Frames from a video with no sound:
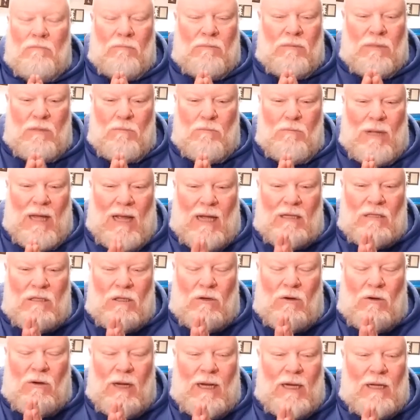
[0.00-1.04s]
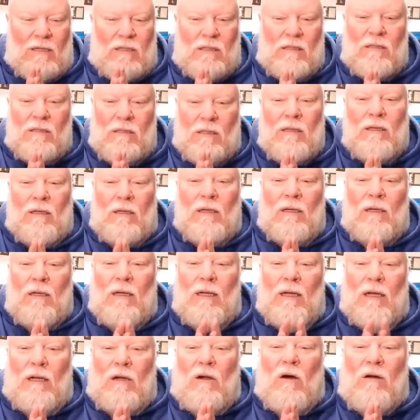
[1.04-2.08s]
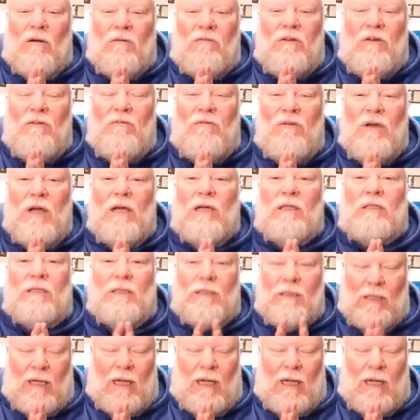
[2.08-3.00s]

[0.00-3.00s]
some backs of creeks, and caught a few fish.